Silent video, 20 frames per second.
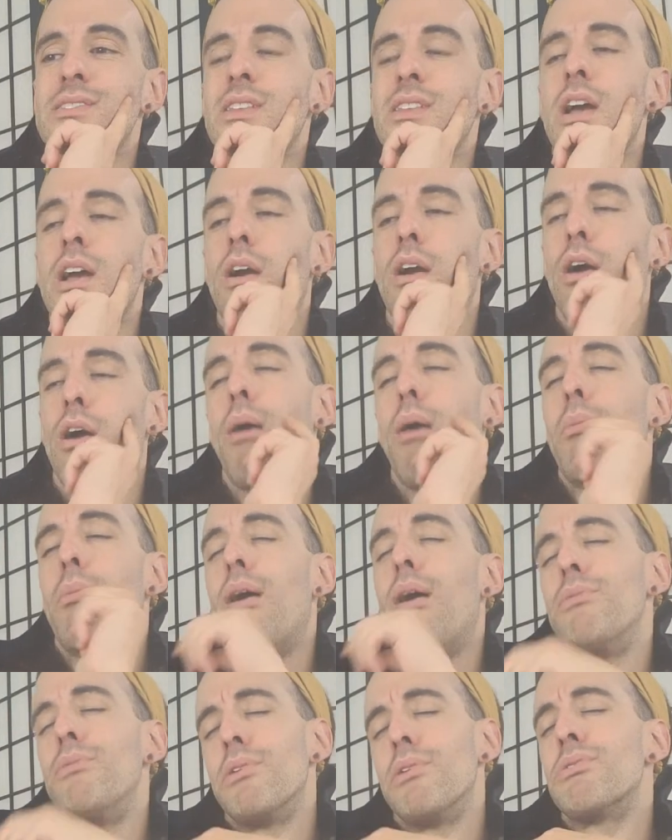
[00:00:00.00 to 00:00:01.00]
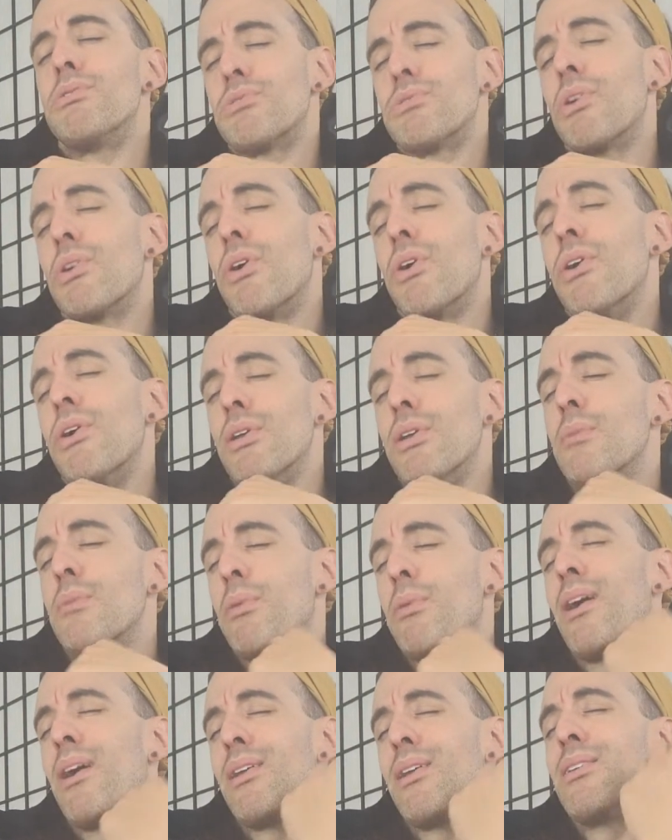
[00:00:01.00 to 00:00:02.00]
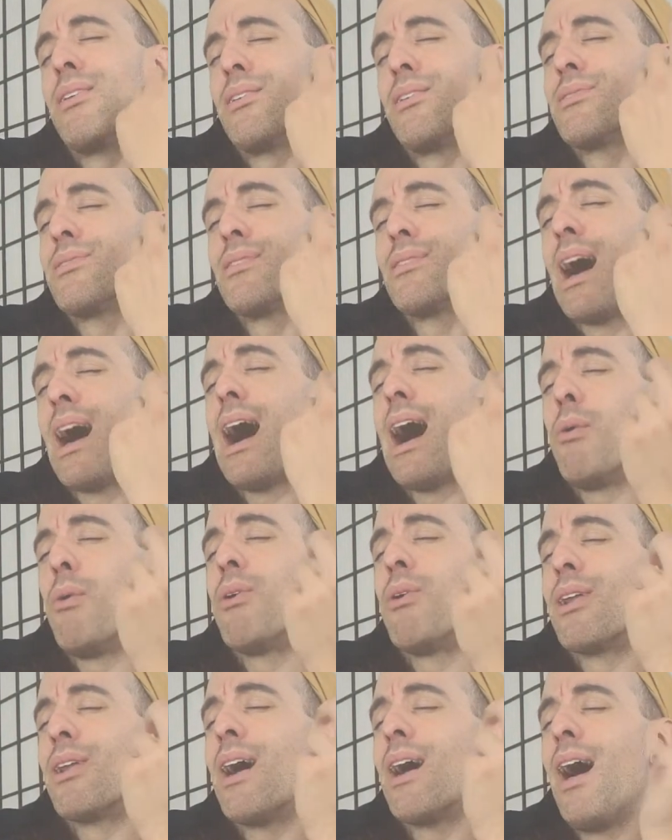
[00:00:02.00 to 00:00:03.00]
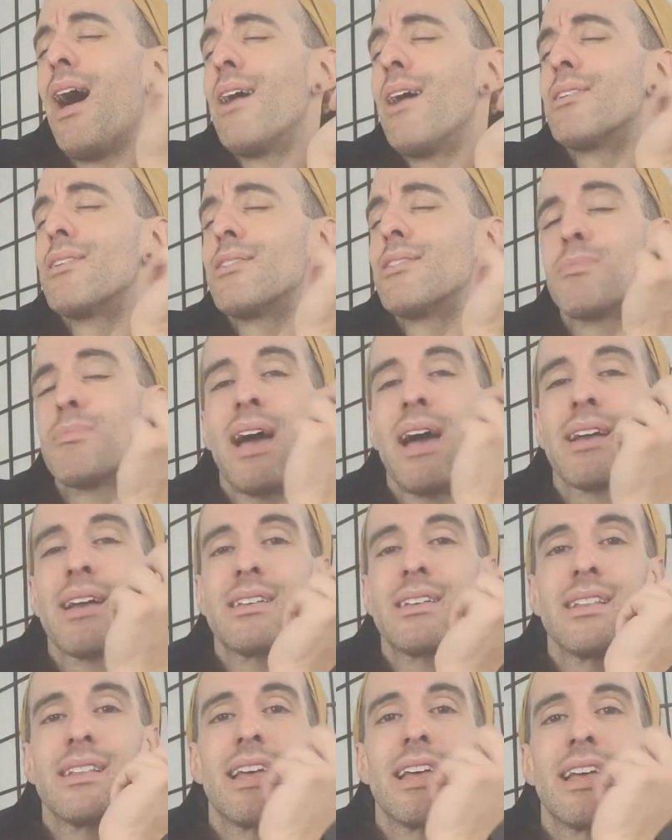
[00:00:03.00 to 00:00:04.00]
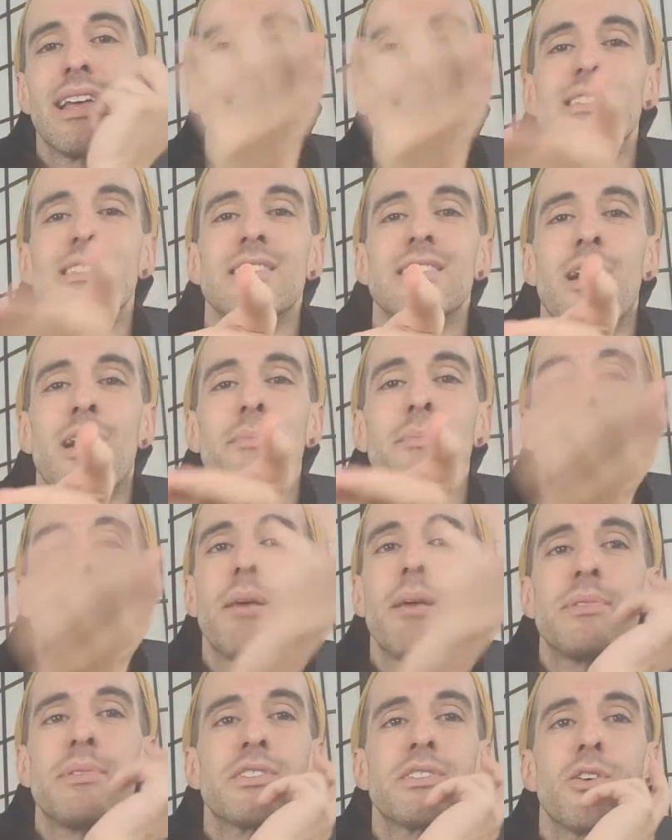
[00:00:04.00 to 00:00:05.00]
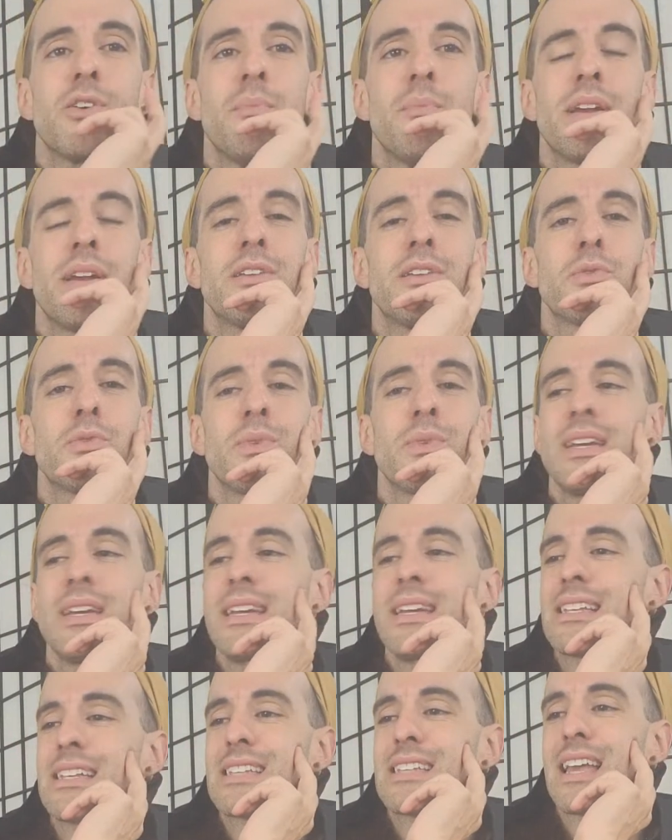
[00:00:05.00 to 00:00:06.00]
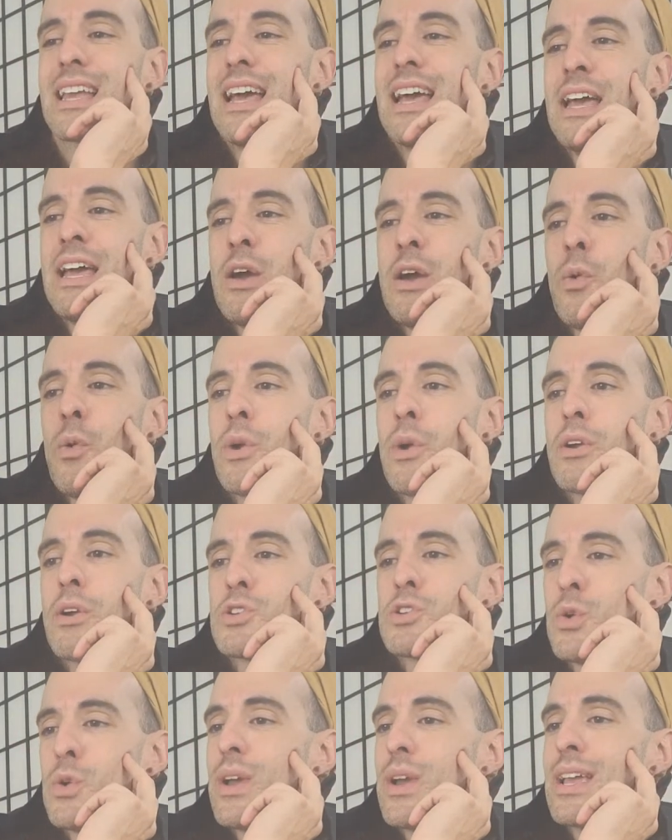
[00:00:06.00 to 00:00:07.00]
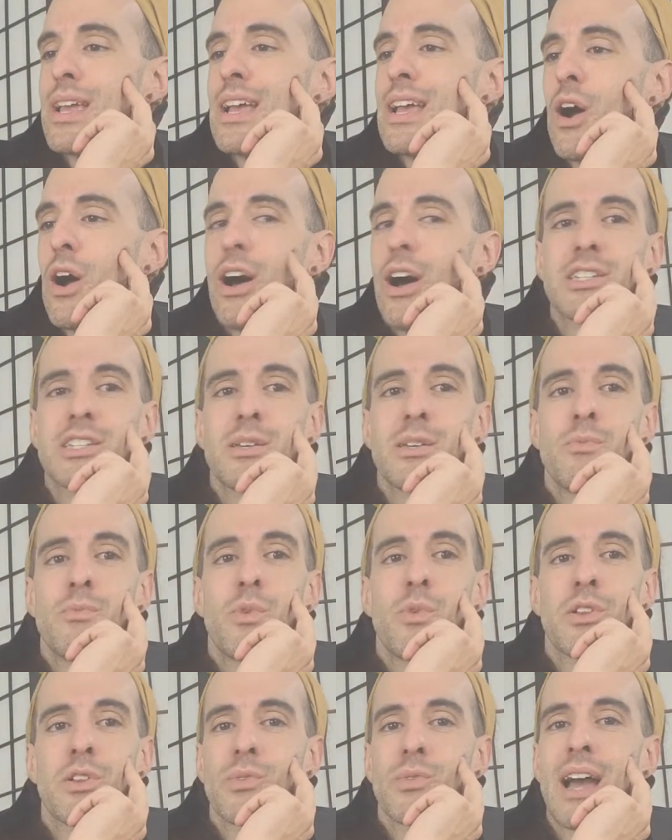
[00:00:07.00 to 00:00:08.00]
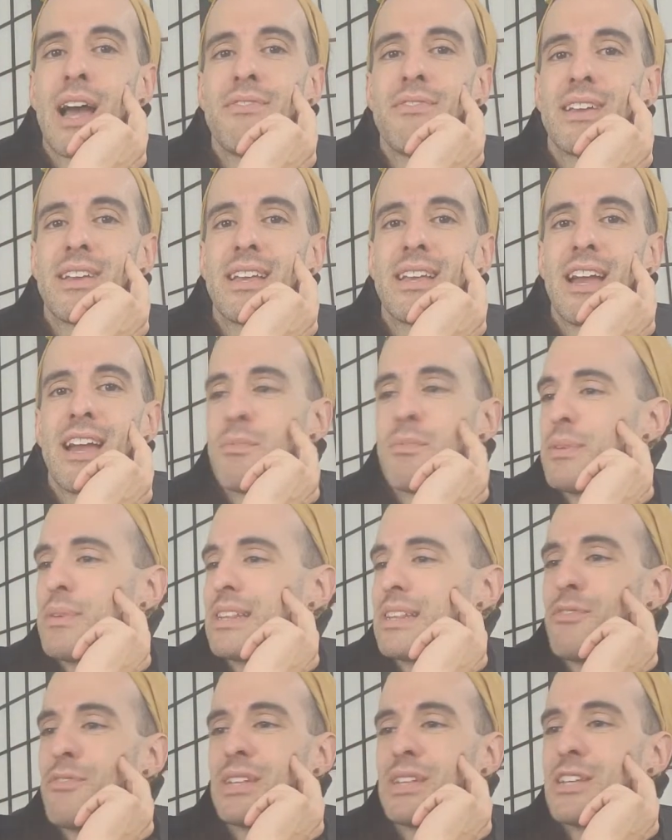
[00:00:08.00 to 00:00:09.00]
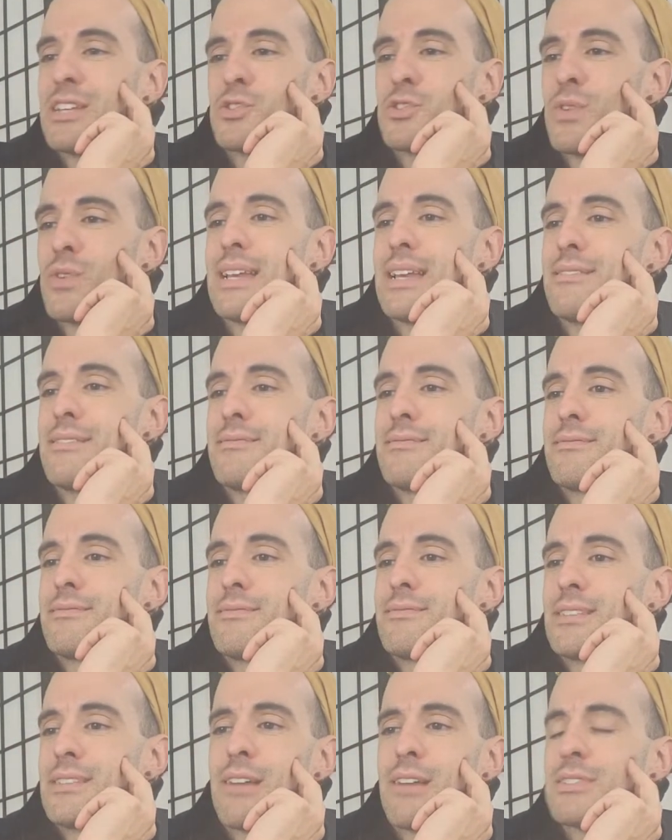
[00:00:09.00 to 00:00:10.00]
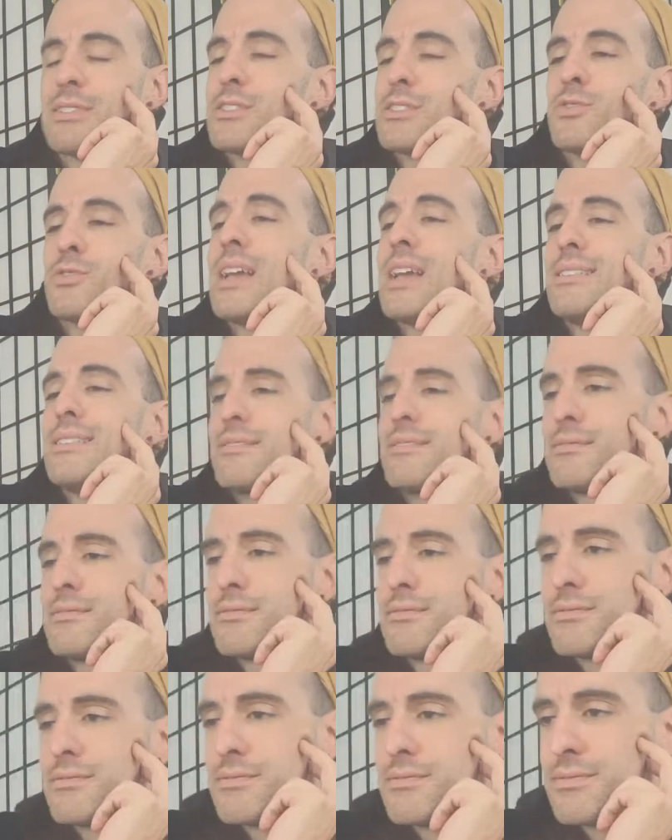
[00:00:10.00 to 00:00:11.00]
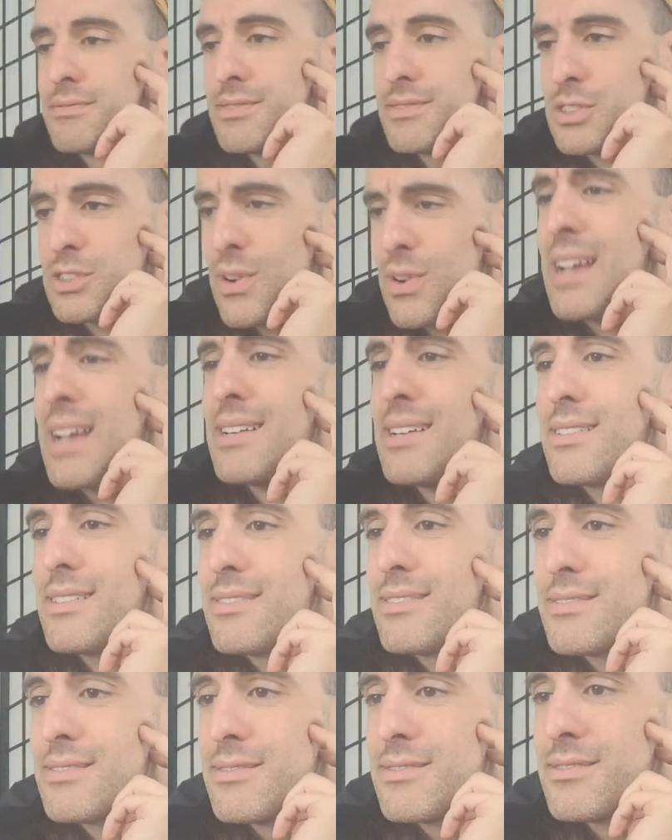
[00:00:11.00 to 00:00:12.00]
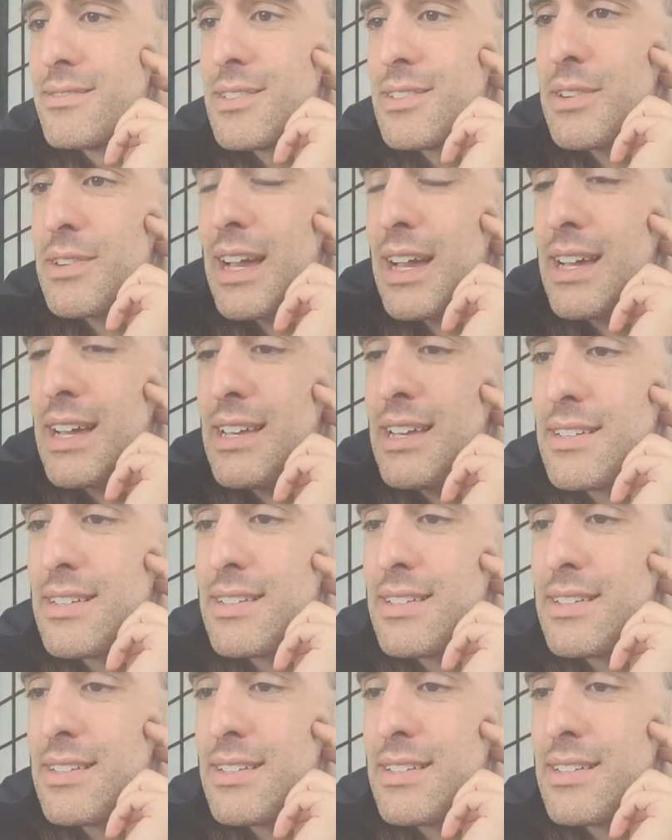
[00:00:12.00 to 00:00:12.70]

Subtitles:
like, I'm on the journey, but it's not what I expected. Like, this is coming up in so many of the readings. Like, we're doing awesome. We're thriving. Everything's great. Everything's great. Great. Okay?